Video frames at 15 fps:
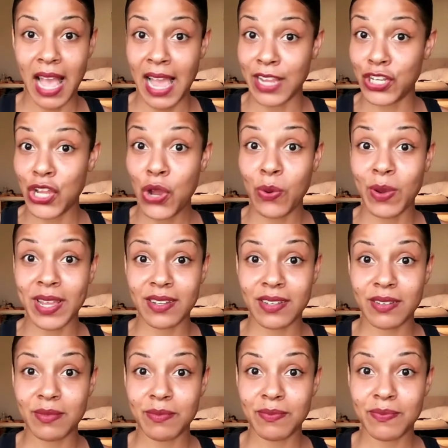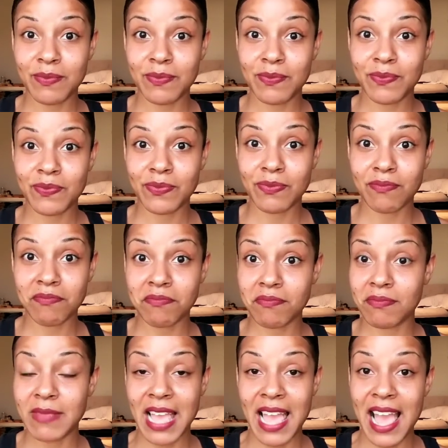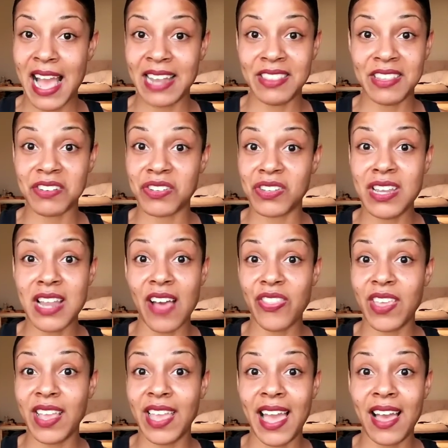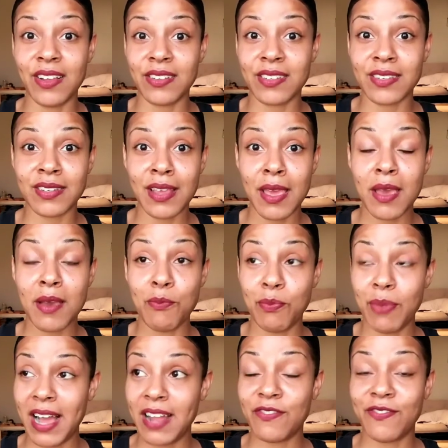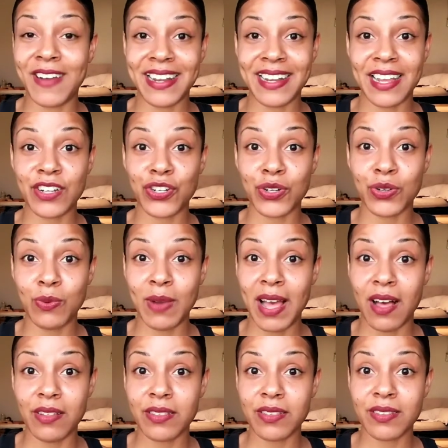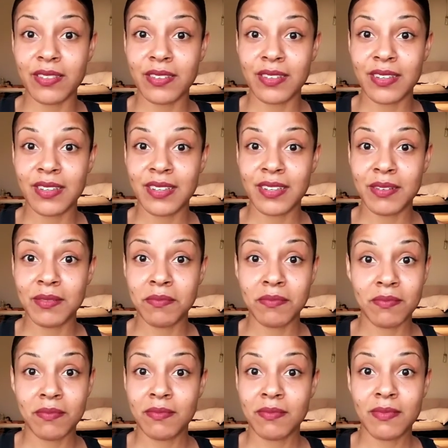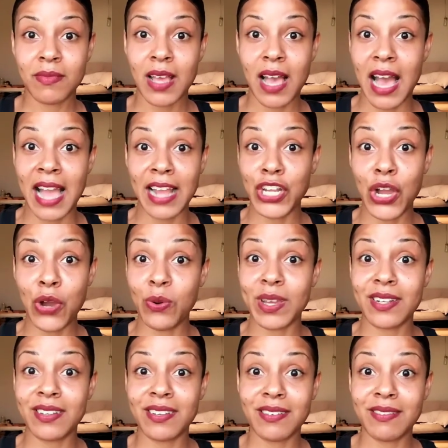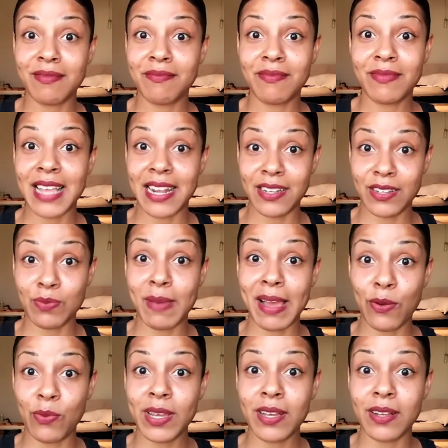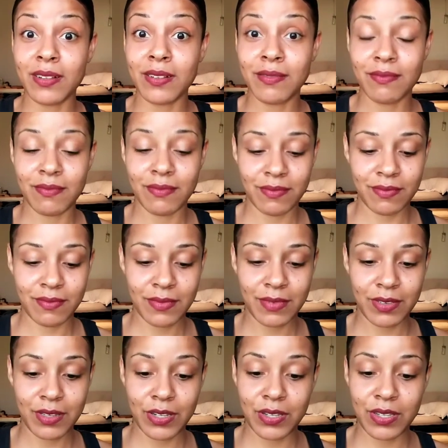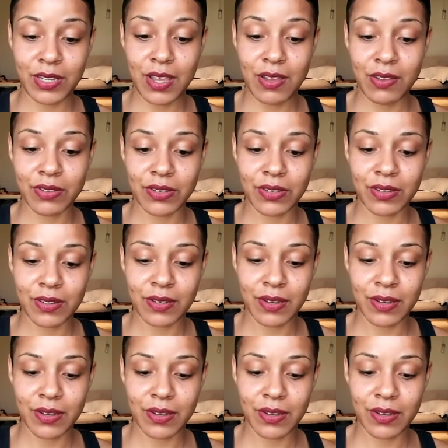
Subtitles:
I know it. And there's nothing else but financial wealth. I know it. That is my will. TCOs.